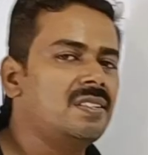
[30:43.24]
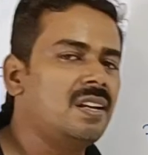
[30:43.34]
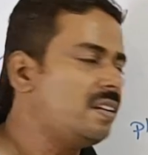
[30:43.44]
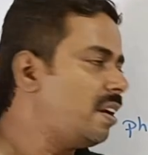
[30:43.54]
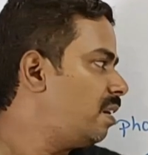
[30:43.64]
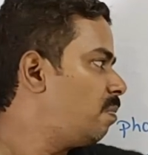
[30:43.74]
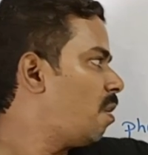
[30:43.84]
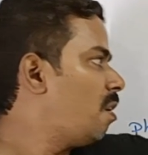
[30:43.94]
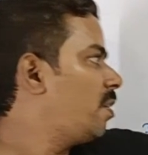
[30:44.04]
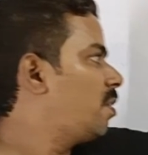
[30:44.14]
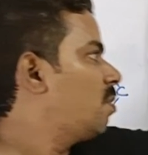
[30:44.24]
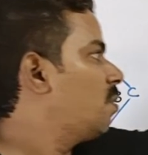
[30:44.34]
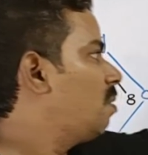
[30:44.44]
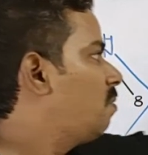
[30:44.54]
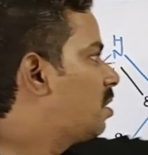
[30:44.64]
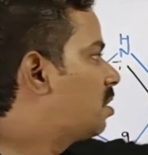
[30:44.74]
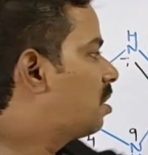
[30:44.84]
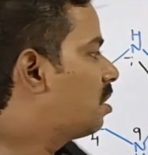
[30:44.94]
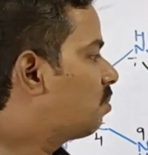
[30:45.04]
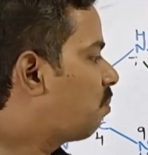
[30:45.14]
Resultant molecule which is